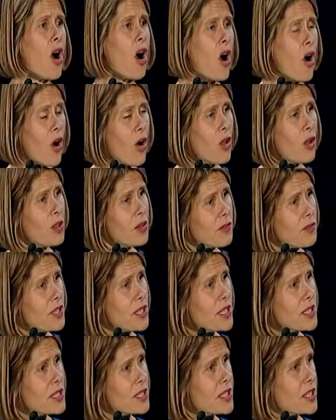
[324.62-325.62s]
All of
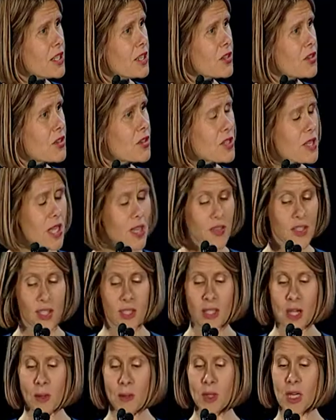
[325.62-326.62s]
these leaders have
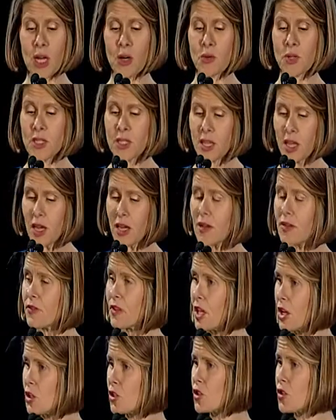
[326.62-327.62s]
stepped outside of
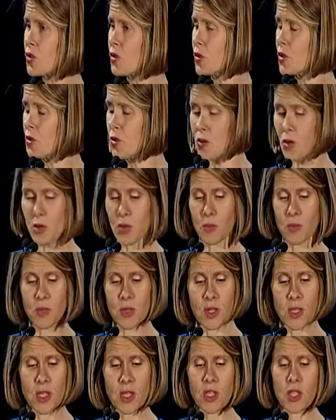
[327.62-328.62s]
cultural
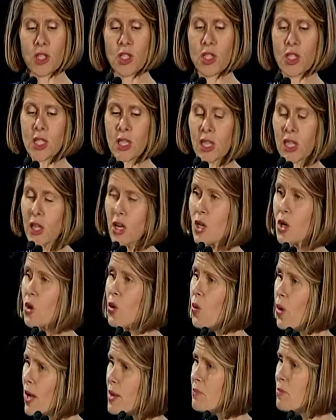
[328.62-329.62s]
norms to declare
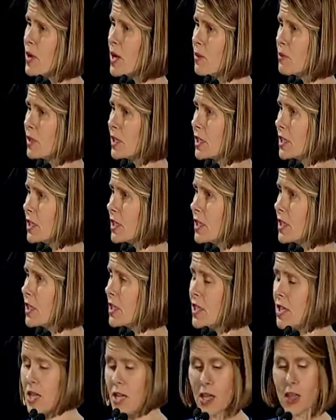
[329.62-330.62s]
quite publicly
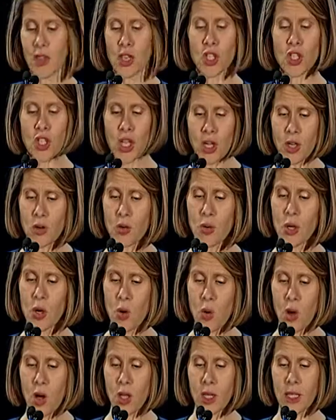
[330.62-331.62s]
that gender
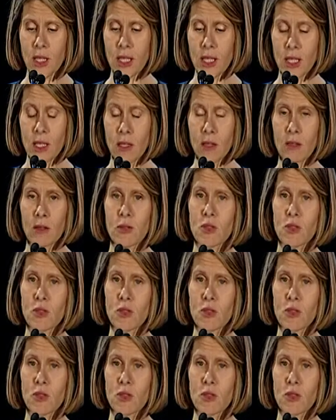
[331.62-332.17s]
inequality